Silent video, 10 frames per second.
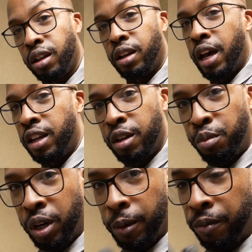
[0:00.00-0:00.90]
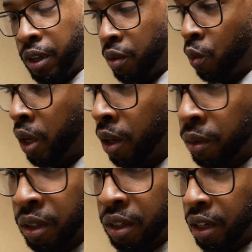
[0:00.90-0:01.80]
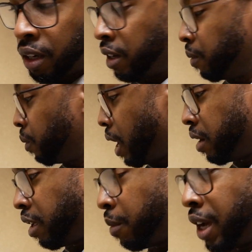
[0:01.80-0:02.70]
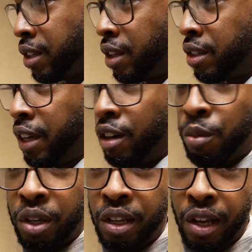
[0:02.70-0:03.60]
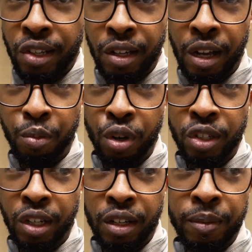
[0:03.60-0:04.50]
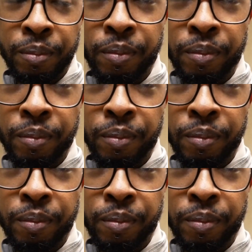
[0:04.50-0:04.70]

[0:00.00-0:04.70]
now I need to prep, fit, and weld. I'll get back to this later, but yeah, I appreciate it.